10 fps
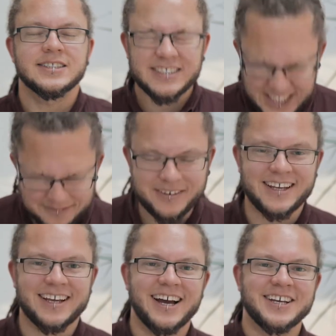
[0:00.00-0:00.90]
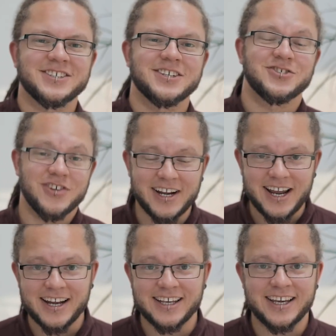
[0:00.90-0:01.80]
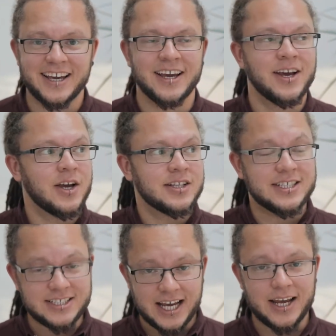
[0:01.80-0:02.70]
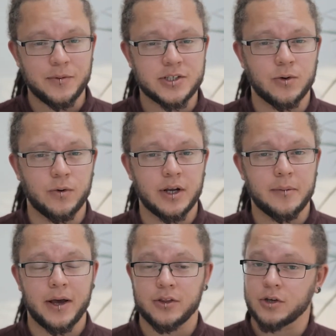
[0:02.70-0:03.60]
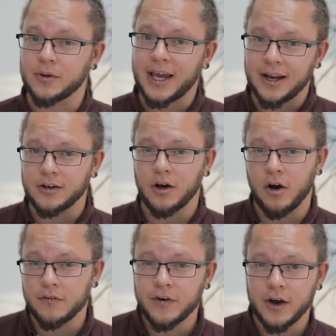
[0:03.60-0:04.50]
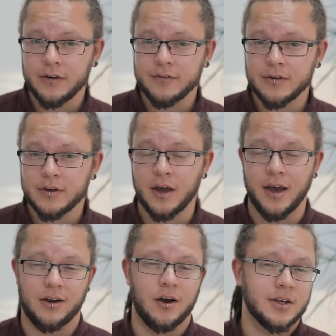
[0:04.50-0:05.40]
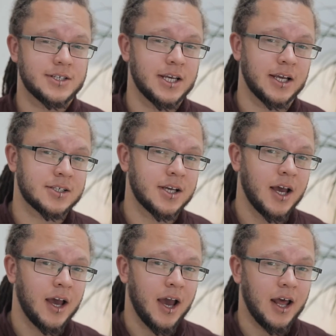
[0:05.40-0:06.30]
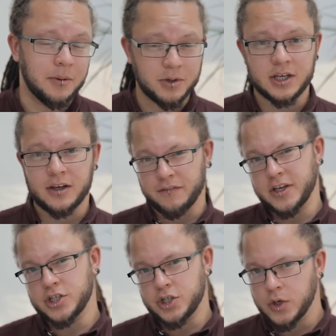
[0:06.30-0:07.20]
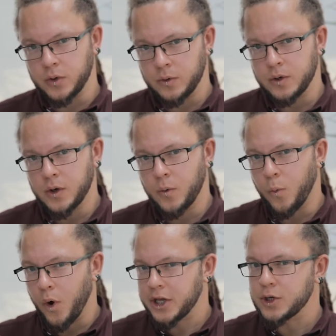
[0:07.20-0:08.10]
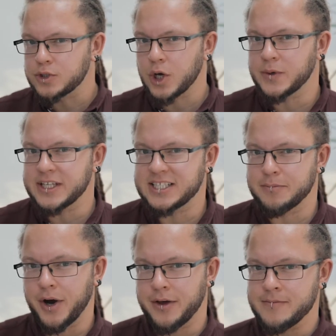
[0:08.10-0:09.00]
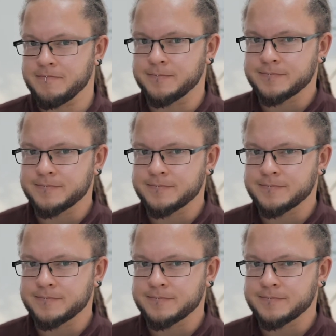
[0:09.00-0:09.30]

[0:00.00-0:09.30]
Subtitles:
Happening guys, Dready80 here. Today we're talking about the new Canon R5 and R6 and I'm going to convince you why you don't need to buy them.